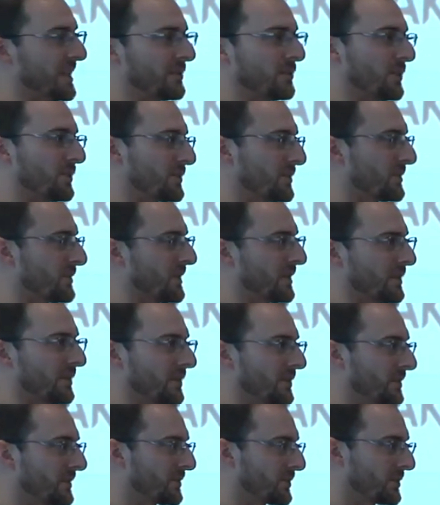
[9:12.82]
get those
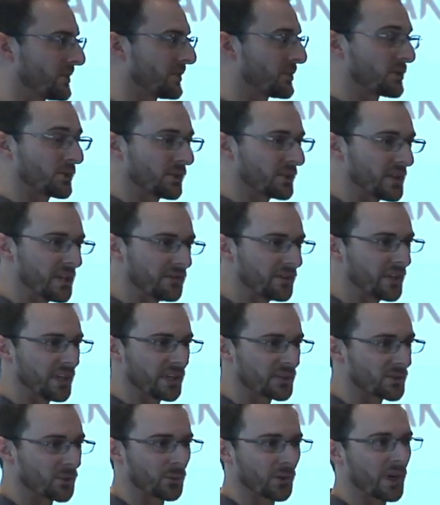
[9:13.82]
uh, uh
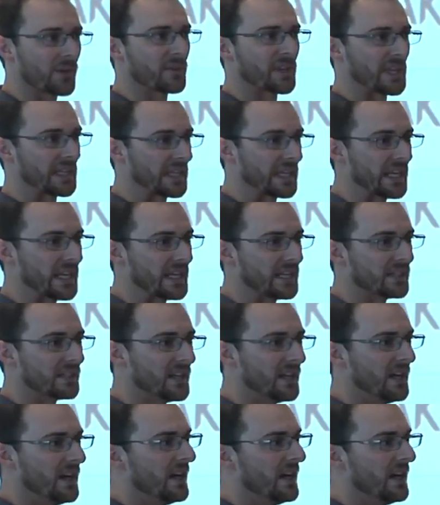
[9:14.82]
certificates or whatever they need.